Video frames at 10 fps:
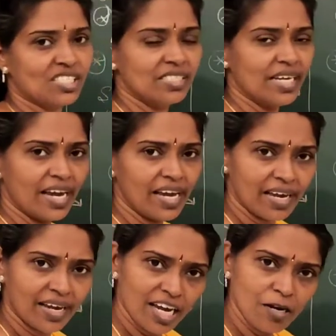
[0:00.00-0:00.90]
They
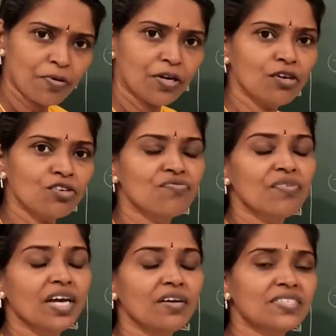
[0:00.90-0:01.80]
again produce
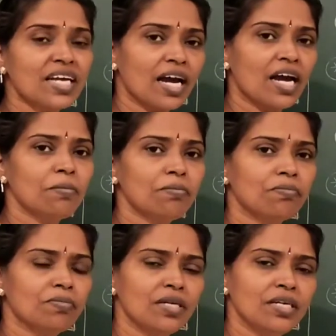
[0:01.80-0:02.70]
waves and
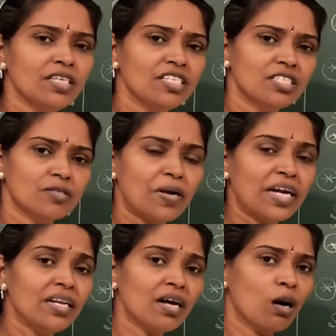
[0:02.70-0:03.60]

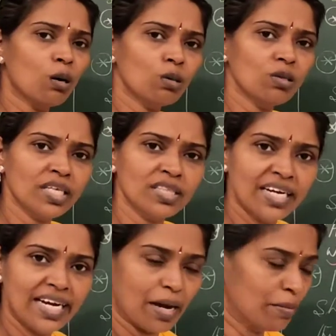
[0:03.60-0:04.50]
spreading all the three
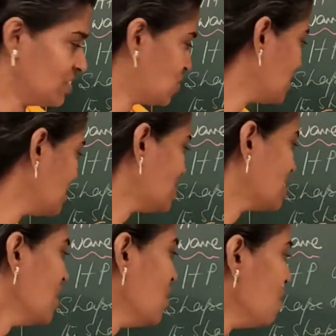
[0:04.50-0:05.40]
dimensions
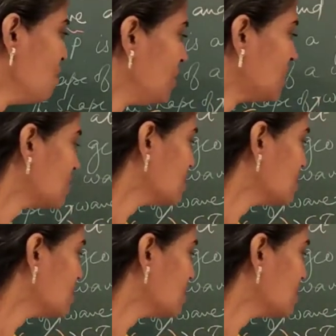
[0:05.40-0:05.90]
with